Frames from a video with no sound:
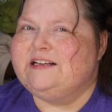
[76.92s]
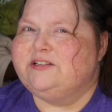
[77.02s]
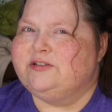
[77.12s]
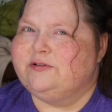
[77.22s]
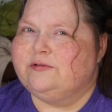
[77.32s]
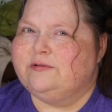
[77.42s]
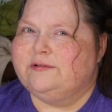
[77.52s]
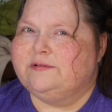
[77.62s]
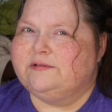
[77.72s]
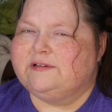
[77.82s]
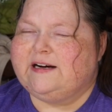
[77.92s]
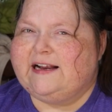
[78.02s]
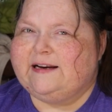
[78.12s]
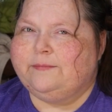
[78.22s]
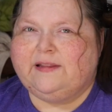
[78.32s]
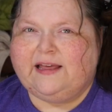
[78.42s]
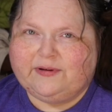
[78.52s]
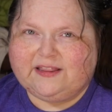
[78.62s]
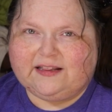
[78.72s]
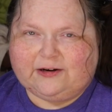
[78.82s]
to kind of play
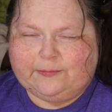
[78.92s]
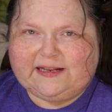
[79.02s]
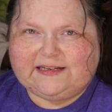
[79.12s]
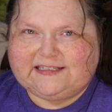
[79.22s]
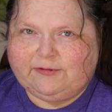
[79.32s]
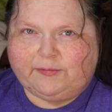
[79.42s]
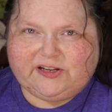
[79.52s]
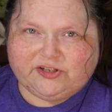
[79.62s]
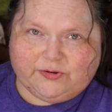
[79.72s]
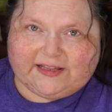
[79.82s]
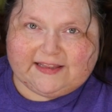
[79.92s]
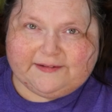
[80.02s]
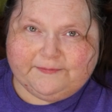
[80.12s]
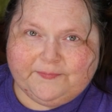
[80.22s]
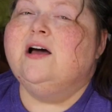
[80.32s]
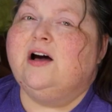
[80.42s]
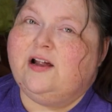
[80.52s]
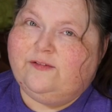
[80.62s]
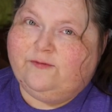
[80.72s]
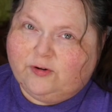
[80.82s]
with it a little bit and see what we could do with it.
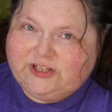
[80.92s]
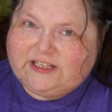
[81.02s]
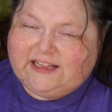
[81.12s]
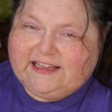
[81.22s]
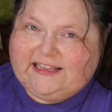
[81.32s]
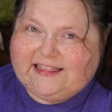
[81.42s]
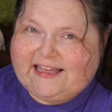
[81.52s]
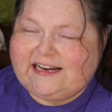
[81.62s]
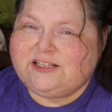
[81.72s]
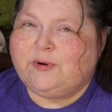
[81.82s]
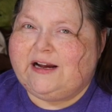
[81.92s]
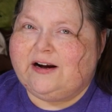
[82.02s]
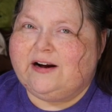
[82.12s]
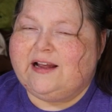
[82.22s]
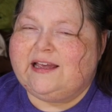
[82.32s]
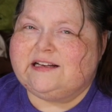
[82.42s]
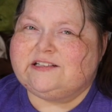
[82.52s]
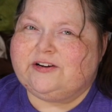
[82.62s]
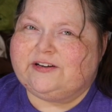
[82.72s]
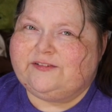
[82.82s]
Unfortunately, that's where it
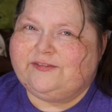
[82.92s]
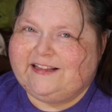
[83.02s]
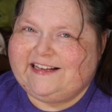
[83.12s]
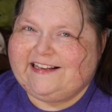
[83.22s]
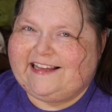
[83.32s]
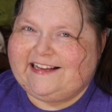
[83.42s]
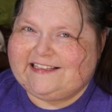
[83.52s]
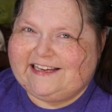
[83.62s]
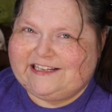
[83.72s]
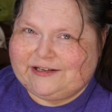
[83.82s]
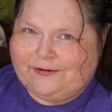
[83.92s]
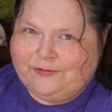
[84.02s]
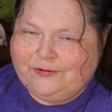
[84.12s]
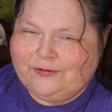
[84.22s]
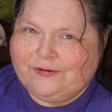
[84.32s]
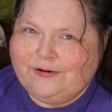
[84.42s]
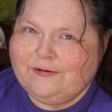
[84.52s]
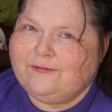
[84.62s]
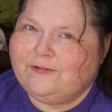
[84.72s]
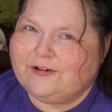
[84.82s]
started feeling like deja vu
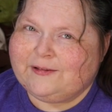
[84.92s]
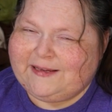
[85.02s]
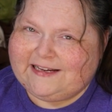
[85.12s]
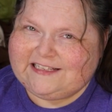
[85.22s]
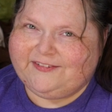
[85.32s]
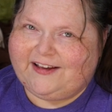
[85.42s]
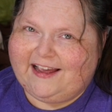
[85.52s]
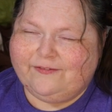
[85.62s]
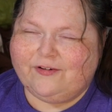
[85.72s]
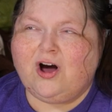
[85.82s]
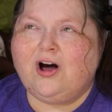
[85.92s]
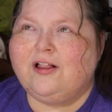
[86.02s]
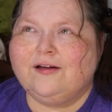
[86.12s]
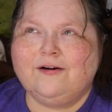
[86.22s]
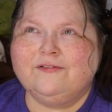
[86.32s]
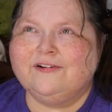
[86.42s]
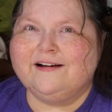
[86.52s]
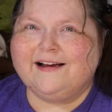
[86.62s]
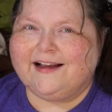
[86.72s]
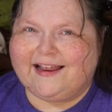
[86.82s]
for the PS5 all over
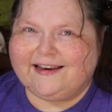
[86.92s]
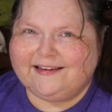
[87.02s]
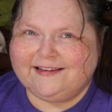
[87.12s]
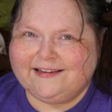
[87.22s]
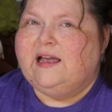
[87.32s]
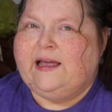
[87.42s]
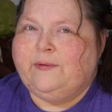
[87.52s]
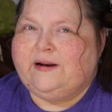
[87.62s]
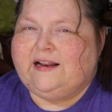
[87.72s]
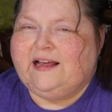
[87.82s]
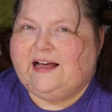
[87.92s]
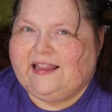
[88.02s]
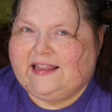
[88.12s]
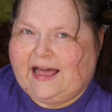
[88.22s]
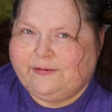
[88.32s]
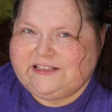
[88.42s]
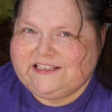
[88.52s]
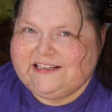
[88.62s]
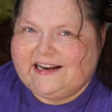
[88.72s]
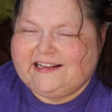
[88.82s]
again it would allow us
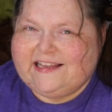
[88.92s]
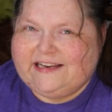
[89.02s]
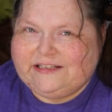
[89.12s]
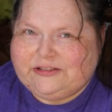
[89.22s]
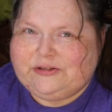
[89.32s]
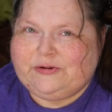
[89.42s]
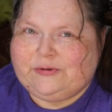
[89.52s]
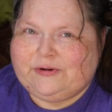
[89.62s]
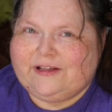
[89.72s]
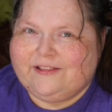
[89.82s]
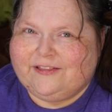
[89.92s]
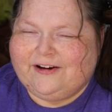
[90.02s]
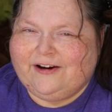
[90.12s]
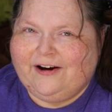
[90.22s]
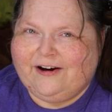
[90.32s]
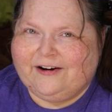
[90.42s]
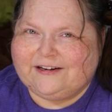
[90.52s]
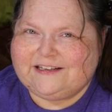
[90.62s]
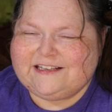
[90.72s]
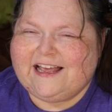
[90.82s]
to get it into the
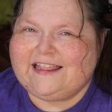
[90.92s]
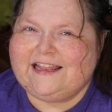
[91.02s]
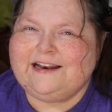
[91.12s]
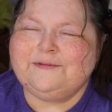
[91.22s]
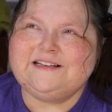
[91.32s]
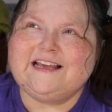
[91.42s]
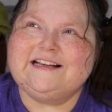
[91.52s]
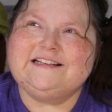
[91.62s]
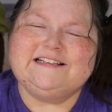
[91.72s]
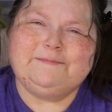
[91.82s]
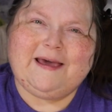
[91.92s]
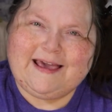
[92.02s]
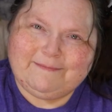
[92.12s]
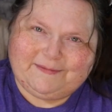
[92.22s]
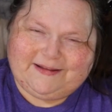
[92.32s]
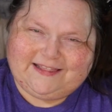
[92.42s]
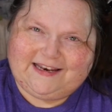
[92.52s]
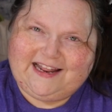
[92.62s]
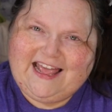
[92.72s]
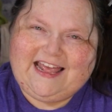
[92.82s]
cart and then it would take us to payment
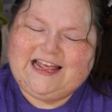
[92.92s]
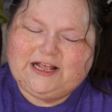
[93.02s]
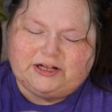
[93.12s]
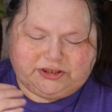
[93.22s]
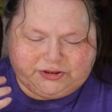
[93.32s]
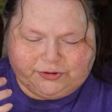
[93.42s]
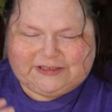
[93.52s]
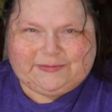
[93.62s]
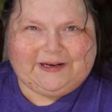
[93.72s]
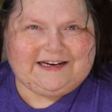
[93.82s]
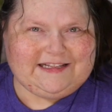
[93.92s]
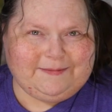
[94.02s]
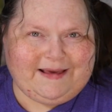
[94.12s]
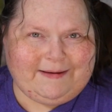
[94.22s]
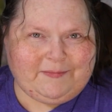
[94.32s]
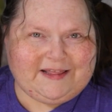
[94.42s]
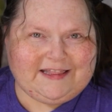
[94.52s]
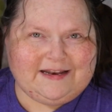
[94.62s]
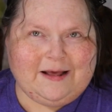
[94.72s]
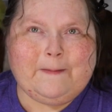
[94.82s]
method. As soon as we got to the payment
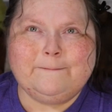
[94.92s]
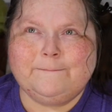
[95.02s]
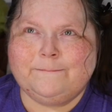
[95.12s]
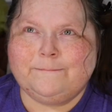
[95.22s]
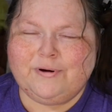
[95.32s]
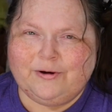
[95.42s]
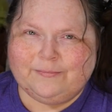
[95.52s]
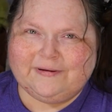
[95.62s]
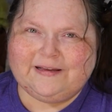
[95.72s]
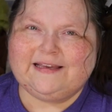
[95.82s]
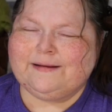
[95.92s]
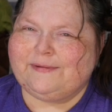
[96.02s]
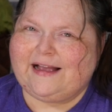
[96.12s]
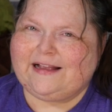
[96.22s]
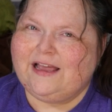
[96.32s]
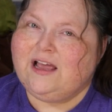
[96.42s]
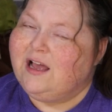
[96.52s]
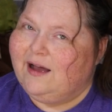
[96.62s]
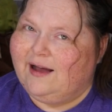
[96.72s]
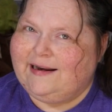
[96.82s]
method, boom, kickback,
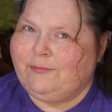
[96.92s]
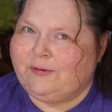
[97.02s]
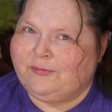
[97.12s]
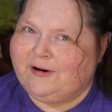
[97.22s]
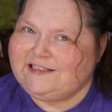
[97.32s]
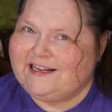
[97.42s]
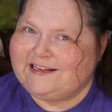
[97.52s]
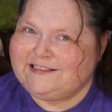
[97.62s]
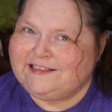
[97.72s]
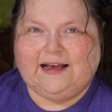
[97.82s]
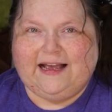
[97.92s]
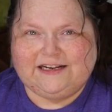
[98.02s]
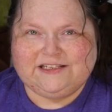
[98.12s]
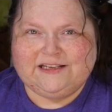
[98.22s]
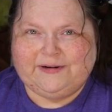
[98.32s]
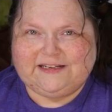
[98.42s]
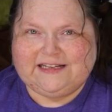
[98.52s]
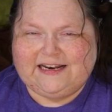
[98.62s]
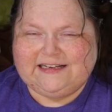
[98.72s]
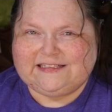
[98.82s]
unable to process. Actually what it said